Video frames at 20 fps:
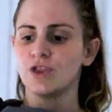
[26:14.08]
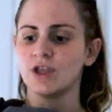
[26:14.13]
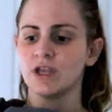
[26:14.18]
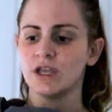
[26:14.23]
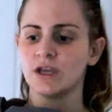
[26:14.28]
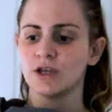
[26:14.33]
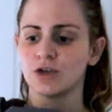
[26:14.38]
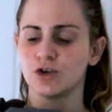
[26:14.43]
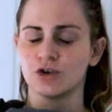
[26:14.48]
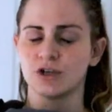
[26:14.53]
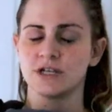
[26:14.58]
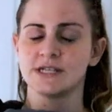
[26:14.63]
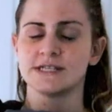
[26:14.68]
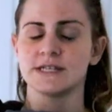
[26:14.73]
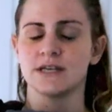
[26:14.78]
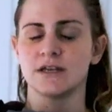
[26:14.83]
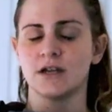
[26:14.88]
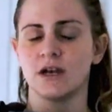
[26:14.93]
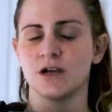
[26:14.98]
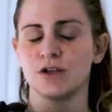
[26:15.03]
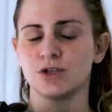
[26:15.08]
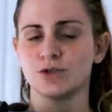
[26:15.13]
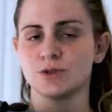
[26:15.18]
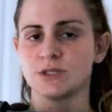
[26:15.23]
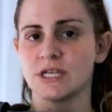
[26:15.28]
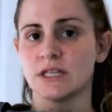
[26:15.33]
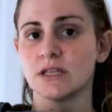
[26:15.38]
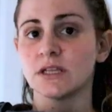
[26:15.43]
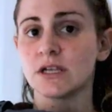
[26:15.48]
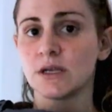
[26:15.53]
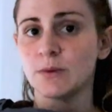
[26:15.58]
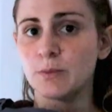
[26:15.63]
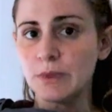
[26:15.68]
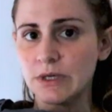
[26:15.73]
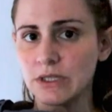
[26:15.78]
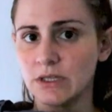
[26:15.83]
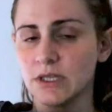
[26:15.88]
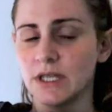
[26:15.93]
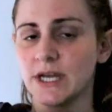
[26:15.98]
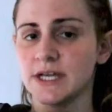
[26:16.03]
the increase in our utility
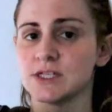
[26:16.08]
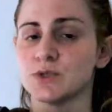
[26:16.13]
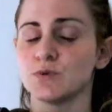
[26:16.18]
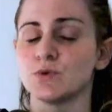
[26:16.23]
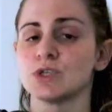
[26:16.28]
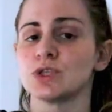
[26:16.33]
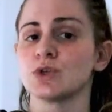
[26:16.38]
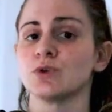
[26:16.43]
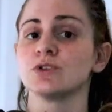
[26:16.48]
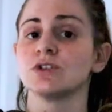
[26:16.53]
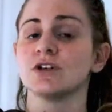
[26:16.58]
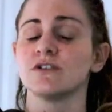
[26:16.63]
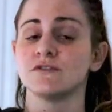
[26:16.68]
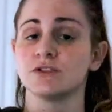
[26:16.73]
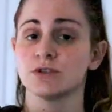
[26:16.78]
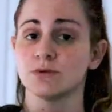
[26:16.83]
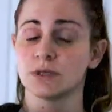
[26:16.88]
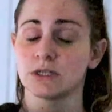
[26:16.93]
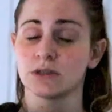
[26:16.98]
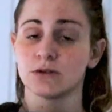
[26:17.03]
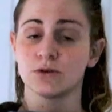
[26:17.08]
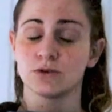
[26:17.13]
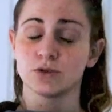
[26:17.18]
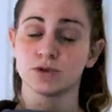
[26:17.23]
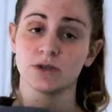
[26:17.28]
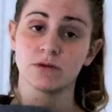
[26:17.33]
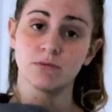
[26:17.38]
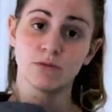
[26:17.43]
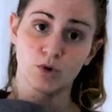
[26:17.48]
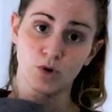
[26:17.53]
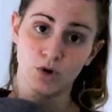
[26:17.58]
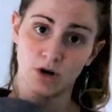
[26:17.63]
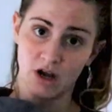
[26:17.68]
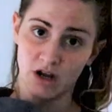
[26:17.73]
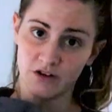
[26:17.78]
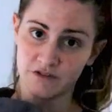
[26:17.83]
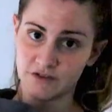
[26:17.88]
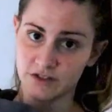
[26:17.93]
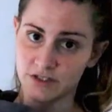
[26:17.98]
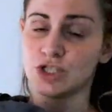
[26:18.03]
bill as a result of doing laundry more
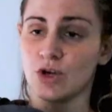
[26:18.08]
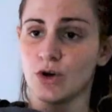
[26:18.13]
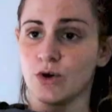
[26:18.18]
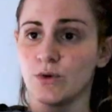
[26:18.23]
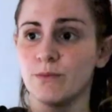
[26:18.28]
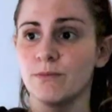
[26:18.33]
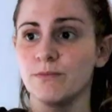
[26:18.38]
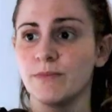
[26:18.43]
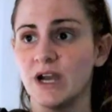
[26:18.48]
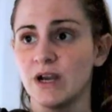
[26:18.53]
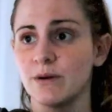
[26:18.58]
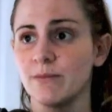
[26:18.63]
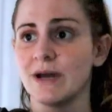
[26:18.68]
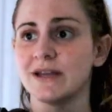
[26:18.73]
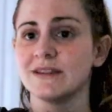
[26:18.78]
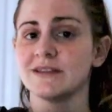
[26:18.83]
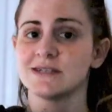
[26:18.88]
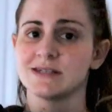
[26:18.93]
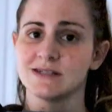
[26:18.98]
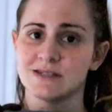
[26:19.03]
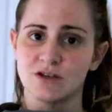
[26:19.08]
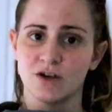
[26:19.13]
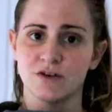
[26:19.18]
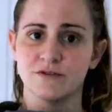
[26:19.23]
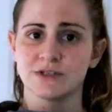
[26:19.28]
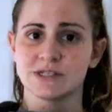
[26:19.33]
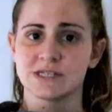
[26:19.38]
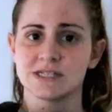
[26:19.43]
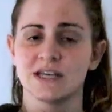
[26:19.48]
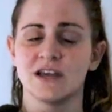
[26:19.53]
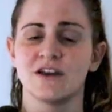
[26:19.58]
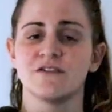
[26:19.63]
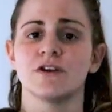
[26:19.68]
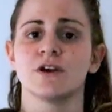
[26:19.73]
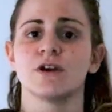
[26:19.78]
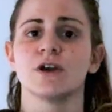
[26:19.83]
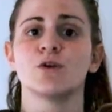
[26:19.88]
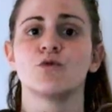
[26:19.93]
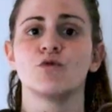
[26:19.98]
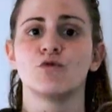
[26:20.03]
often. So bear in mind, this is obviously a
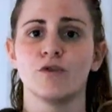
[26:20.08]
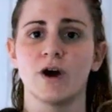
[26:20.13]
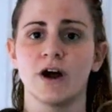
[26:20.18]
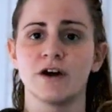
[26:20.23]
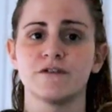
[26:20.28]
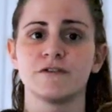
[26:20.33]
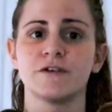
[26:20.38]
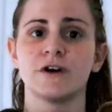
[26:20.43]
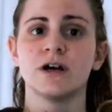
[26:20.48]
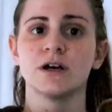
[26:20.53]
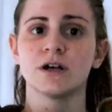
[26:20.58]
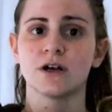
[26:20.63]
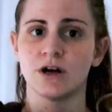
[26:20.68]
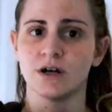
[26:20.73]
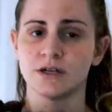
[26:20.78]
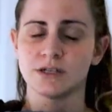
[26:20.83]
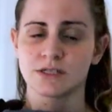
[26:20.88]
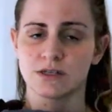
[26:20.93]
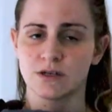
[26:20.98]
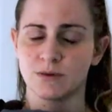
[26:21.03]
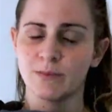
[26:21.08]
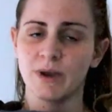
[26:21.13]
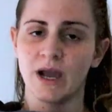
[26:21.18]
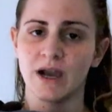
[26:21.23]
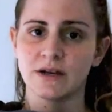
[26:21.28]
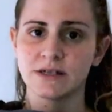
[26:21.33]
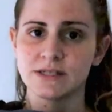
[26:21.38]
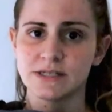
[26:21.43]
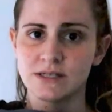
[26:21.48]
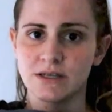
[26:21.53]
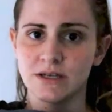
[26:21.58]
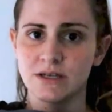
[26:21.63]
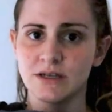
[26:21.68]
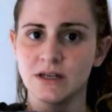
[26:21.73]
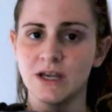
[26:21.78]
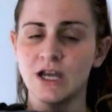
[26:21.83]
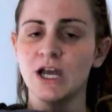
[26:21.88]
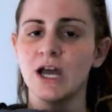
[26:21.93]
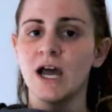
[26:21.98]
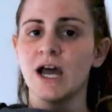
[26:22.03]
very rough cost
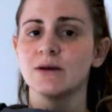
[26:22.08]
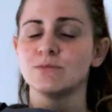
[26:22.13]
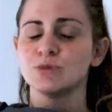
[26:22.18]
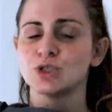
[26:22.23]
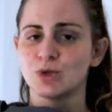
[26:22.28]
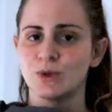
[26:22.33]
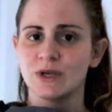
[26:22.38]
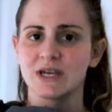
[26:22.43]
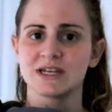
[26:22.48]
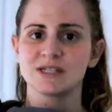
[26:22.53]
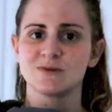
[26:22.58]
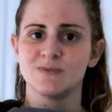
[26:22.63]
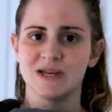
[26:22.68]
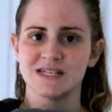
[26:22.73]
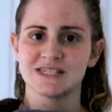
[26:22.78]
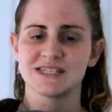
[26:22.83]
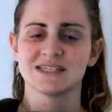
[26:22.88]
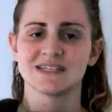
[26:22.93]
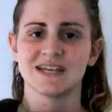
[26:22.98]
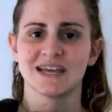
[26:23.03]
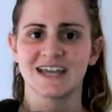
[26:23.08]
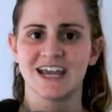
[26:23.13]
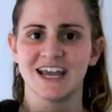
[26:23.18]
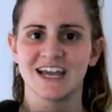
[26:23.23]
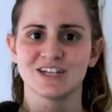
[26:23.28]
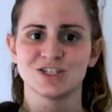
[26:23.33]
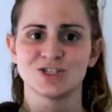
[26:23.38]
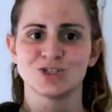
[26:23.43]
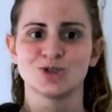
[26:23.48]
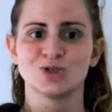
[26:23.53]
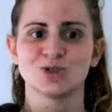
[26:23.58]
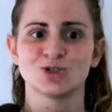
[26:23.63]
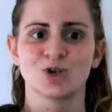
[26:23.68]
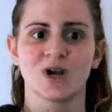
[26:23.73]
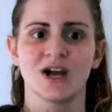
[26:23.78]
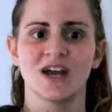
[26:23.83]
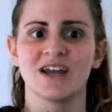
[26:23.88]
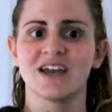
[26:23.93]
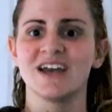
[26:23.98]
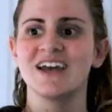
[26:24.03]
comparison. I'm doing as best as I can to
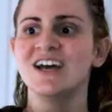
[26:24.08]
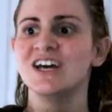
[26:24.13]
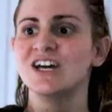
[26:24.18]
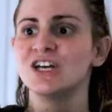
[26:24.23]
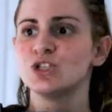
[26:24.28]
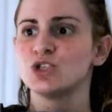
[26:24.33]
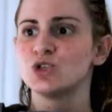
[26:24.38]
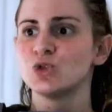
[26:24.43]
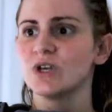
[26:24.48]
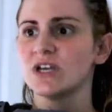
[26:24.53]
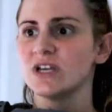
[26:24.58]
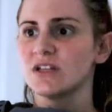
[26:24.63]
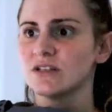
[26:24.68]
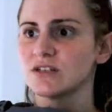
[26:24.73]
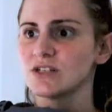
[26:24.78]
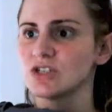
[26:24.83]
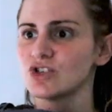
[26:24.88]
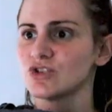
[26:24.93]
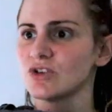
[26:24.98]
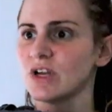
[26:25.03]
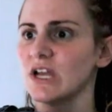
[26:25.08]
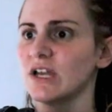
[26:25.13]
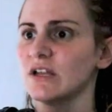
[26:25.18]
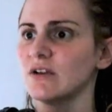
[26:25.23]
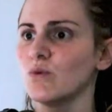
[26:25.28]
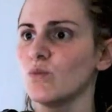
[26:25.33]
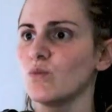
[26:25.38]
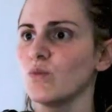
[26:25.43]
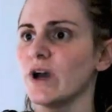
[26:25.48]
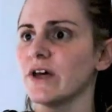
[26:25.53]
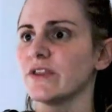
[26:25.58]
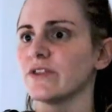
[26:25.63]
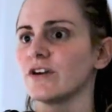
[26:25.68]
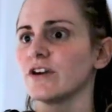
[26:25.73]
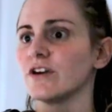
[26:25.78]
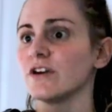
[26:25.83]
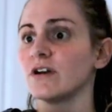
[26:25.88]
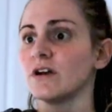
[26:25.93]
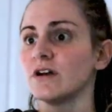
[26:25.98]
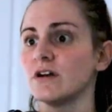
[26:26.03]
try to illustrate
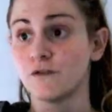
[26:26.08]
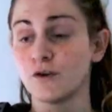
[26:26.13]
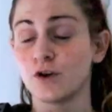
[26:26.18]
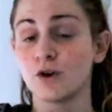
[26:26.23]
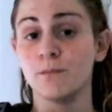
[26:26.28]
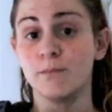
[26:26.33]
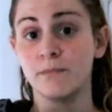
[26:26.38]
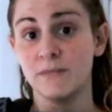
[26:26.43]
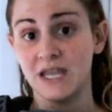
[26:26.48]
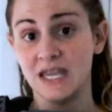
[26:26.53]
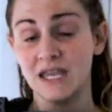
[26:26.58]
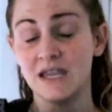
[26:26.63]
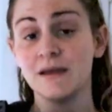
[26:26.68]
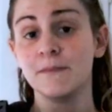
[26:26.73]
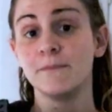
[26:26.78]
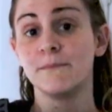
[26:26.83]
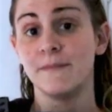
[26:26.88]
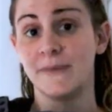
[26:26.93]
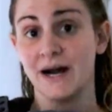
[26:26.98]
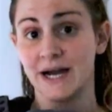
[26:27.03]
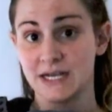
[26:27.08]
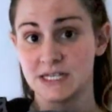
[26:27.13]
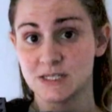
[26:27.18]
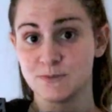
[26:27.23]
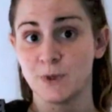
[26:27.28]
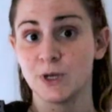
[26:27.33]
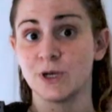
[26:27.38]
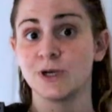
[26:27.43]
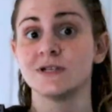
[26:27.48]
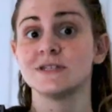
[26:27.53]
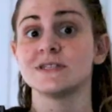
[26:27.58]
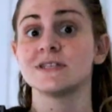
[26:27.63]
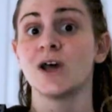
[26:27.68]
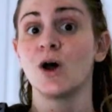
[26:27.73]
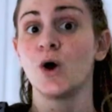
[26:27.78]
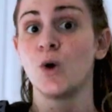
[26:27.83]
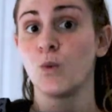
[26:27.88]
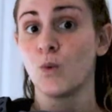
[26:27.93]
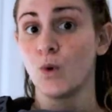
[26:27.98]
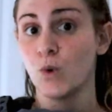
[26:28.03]
whether, for me, my experience,
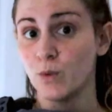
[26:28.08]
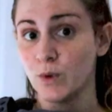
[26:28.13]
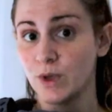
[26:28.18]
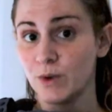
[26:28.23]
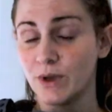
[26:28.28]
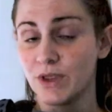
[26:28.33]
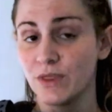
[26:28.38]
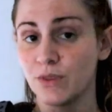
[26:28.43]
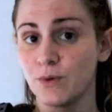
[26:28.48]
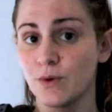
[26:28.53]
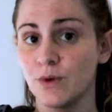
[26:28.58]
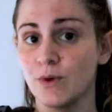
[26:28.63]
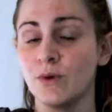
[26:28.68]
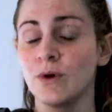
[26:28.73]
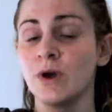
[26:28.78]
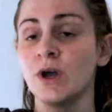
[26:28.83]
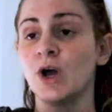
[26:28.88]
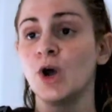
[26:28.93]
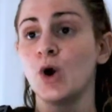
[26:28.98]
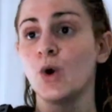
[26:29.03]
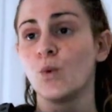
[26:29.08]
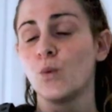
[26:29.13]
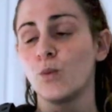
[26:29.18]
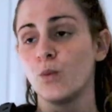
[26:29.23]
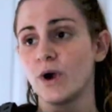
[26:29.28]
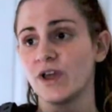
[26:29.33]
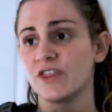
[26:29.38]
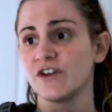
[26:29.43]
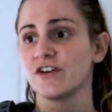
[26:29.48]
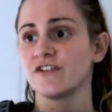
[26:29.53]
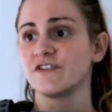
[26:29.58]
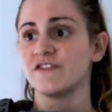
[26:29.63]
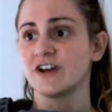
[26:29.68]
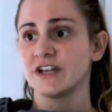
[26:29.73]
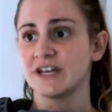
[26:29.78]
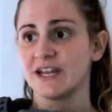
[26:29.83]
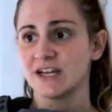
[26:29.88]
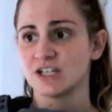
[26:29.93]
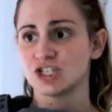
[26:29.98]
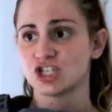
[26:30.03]
what we went through, whether
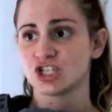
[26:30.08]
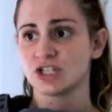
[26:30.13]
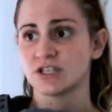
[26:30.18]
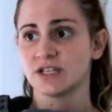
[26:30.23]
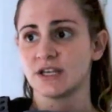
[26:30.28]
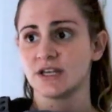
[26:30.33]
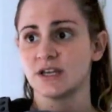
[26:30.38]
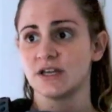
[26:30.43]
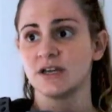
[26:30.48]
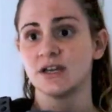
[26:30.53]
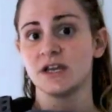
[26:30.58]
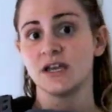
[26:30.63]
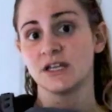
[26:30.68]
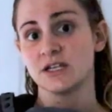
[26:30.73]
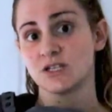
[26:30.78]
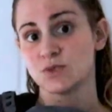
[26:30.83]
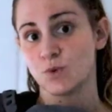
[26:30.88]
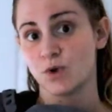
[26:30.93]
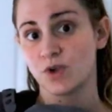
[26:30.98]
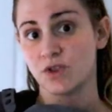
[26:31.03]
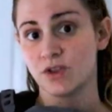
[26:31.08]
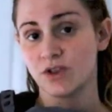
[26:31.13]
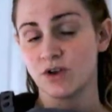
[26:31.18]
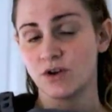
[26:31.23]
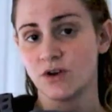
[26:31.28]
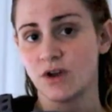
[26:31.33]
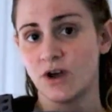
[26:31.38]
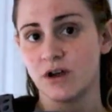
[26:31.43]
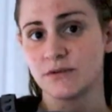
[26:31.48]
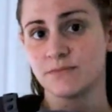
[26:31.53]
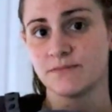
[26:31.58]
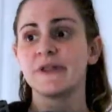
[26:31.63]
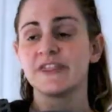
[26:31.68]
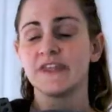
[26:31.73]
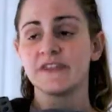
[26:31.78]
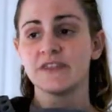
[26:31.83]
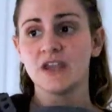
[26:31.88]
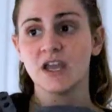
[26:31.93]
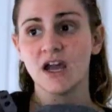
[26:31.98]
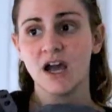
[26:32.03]
financially it is worth it or not. But
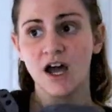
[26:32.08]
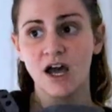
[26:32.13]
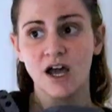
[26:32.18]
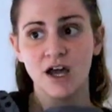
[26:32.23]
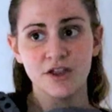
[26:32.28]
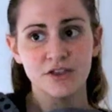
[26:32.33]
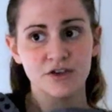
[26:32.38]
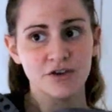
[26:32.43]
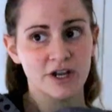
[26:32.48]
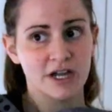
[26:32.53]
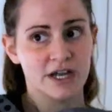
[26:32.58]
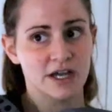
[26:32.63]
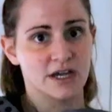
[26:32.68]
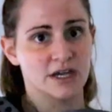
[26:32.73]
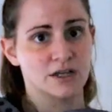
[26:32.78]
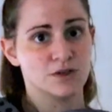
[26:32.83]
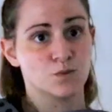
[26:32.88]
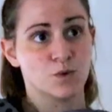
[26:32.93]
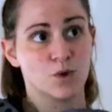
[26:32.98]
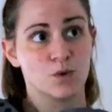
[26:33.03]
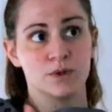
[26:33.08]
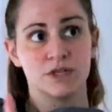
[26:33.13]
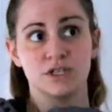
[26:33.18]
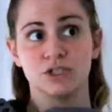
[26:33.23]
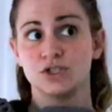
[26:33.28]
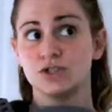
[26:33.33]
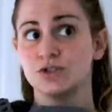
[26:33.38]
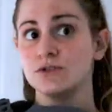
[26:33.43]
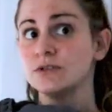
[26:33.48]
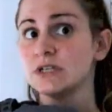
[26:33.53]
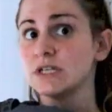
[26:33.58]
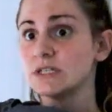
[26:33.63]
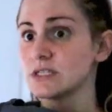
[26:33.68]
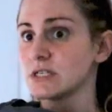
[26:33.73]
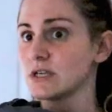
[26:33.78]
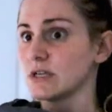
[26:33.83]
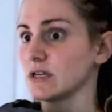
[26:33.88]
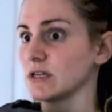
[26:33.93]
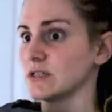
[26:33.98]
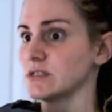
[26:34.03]
then the other hand, what we do need
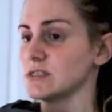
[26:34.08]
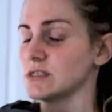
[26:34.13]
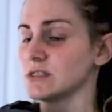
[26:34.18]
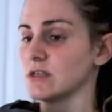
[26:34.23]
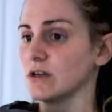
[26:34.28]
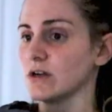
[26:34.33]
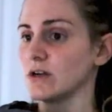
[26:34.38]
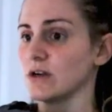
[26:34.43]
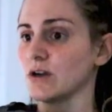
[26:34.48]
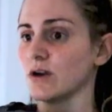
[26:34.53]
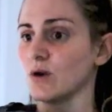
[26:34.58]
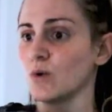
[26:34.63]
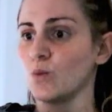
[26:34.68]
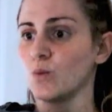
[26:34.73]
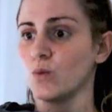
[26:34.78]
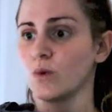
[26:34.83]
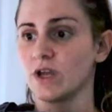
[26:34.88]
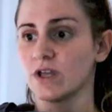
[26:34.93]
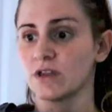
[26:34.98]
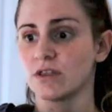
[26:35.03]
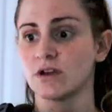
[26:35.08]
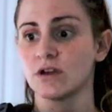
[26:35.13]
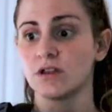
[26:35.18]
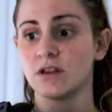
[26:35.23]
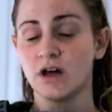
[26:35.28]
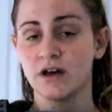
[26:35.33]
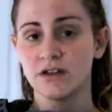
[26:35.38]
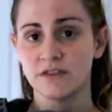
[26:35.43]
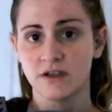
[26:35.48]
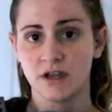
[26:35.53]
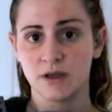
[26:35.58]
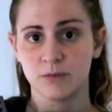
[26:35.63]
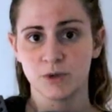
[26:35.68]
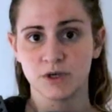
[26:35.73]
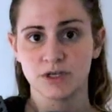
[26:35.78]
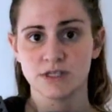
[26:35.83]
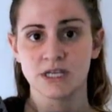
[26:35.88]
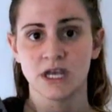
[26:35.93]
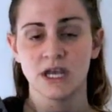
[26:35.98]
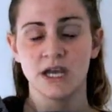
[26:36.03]
to consider with cloth
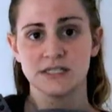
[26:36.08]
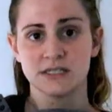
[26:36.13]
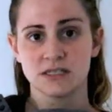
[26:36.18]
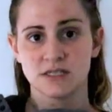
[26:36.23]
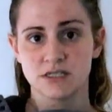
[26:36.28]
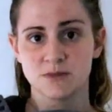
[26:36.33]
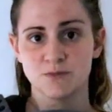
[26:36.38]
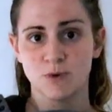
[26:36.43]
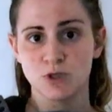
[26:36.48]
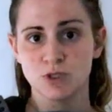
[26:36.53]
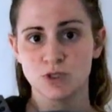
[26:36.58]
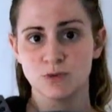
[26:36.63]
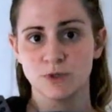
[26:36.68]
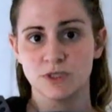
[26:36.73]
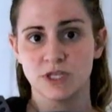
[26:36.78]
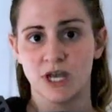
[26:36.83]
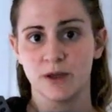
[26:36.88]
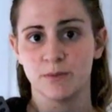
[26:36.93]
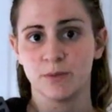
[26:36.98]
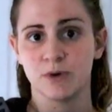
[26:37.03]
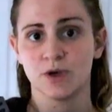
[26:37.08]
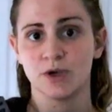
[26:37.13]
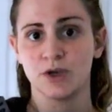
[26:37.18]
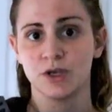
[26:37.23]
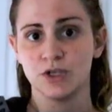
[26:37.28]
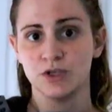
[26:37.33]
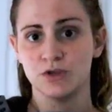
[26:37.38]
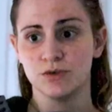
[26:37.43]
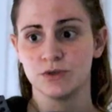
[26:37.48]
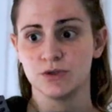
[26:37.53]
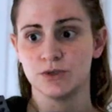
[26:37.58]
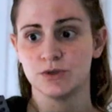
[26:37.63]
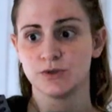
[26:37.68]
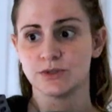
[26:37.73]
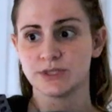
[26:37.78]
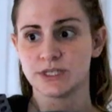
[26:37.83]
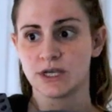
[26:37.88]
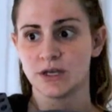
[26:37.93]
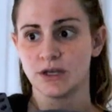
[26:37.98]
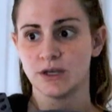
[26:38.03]
diapers is a disposable diaper you
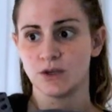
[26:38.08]
use,